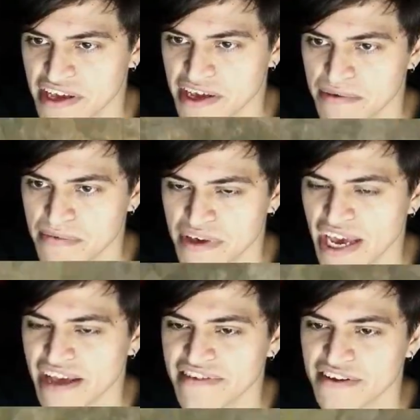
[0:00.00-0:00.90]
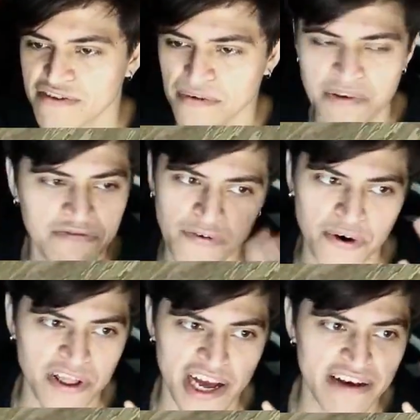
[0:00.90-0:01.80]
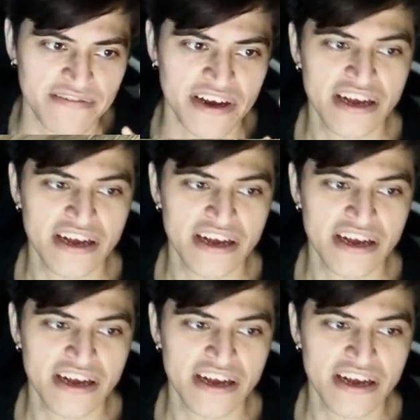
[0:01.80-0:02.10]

him... yeah, see, there's only 4 left.